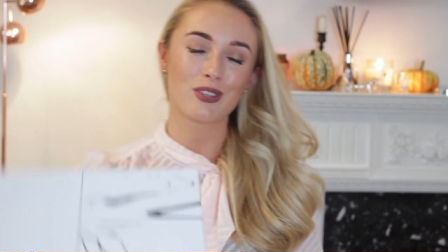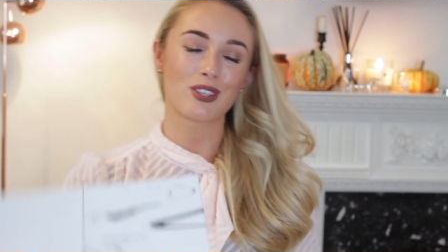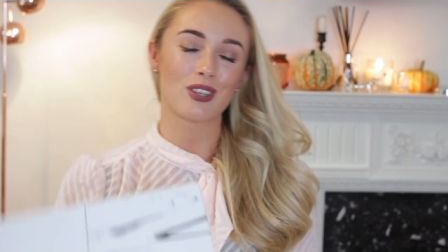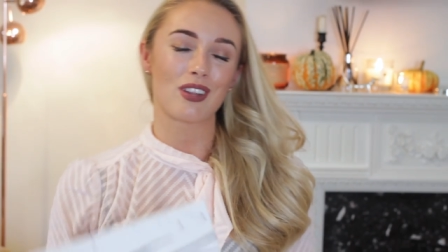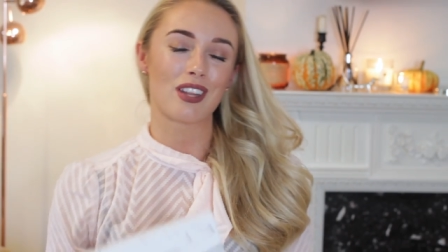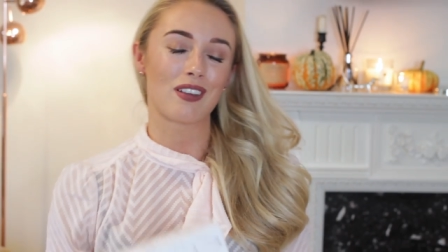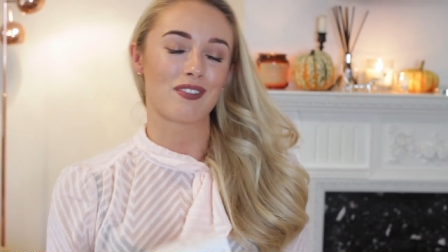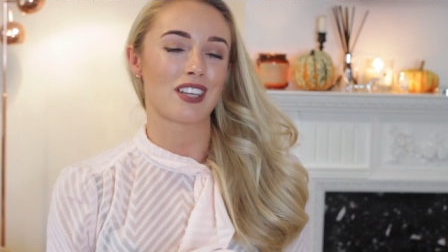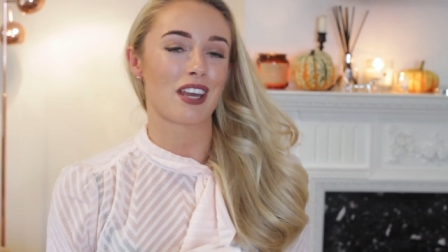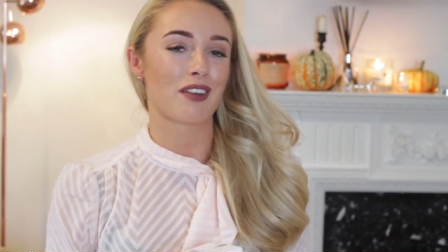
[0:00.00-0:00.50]

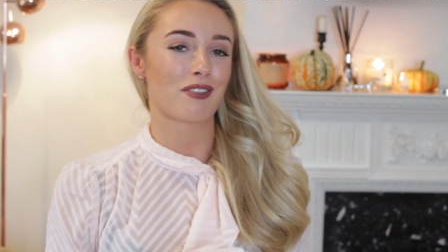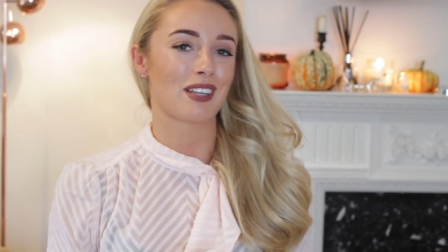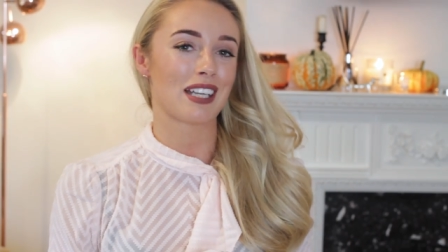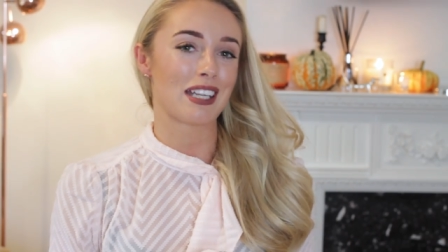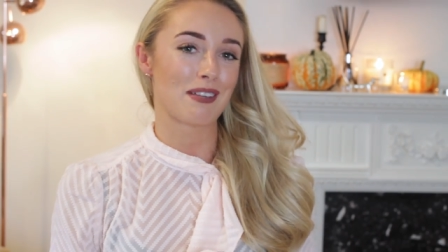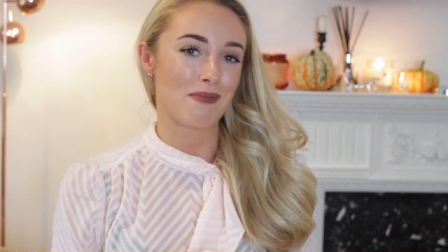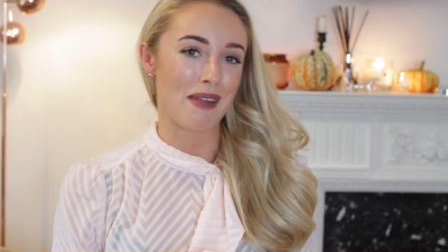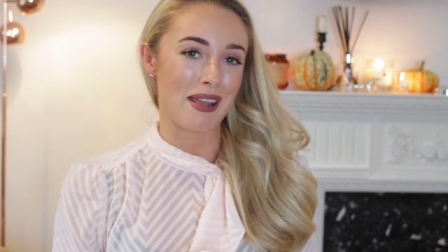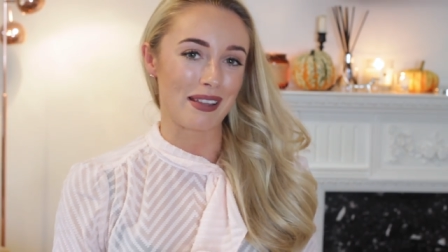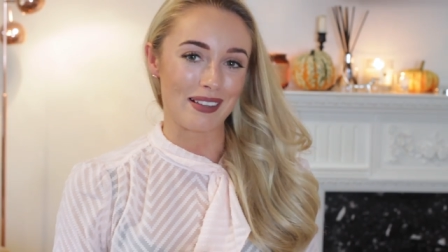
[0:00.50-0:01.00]
so they've
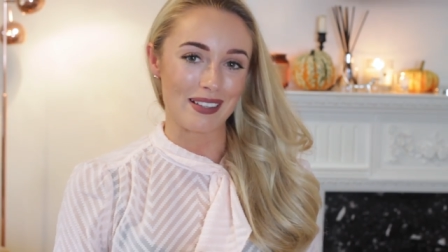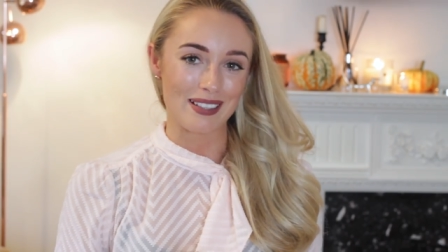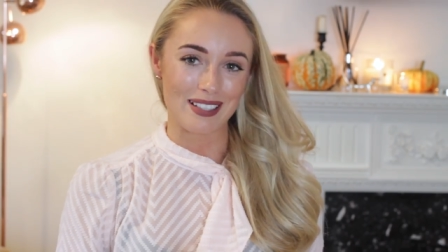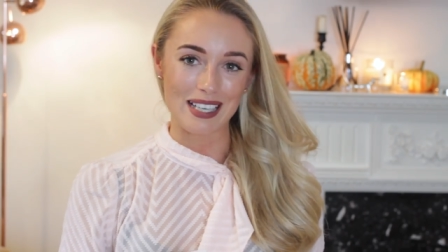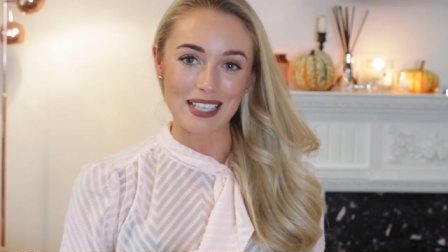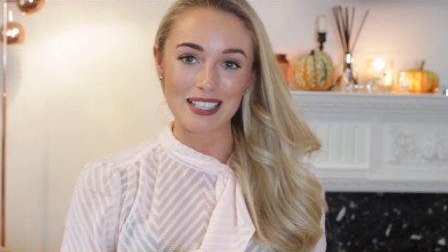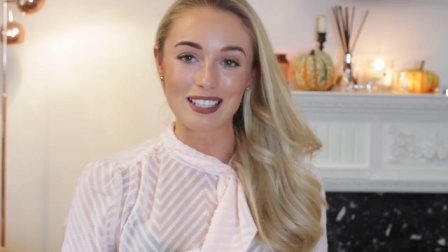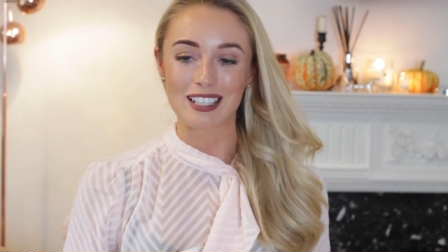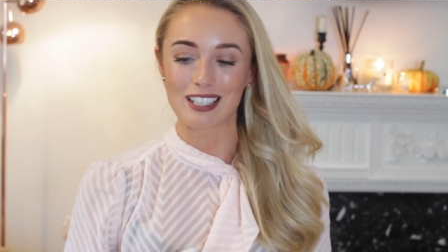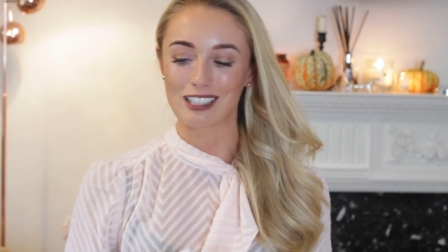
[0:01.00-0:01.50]
definitely made
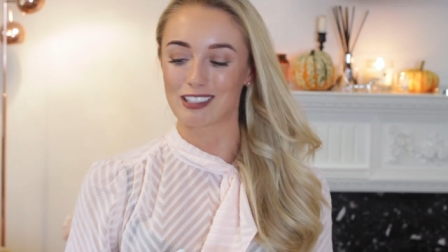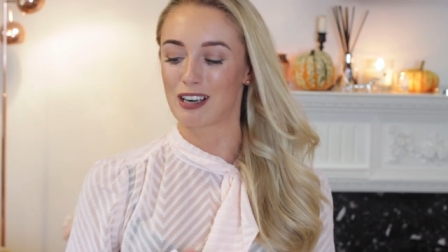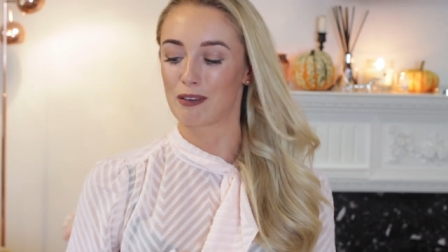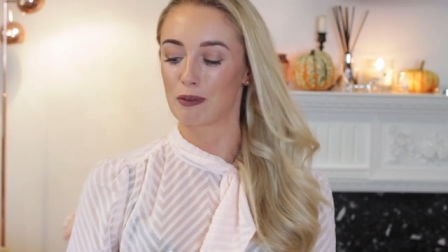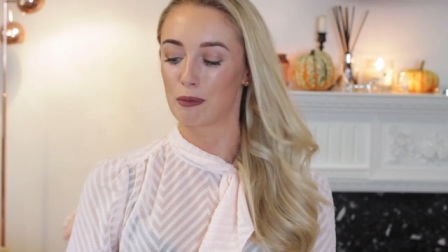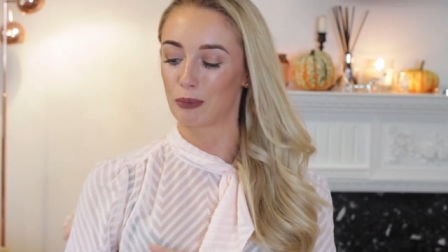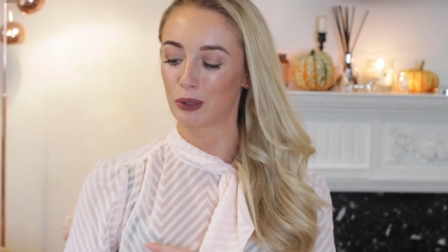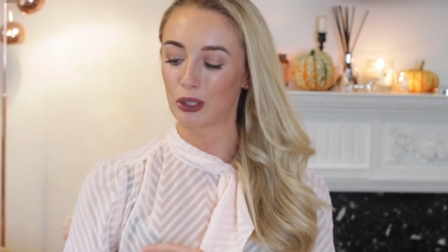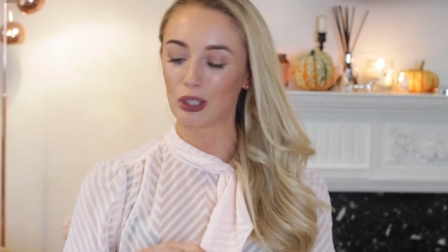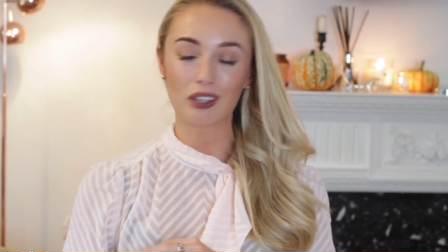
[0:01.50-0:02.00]
this
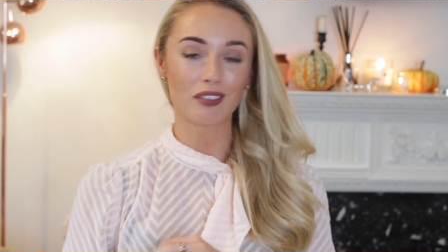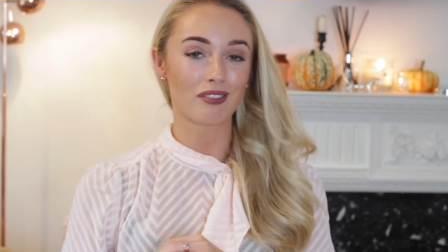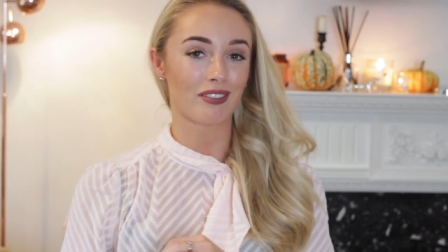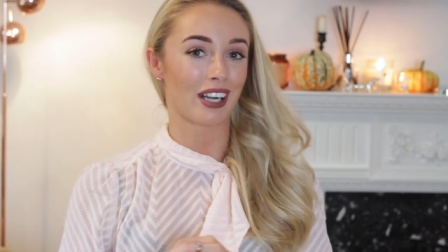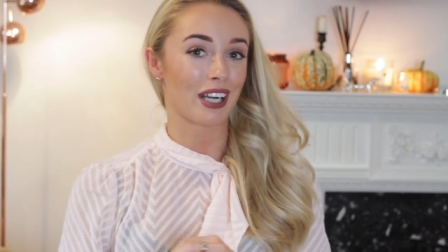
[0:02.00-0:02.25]
Instagrammable.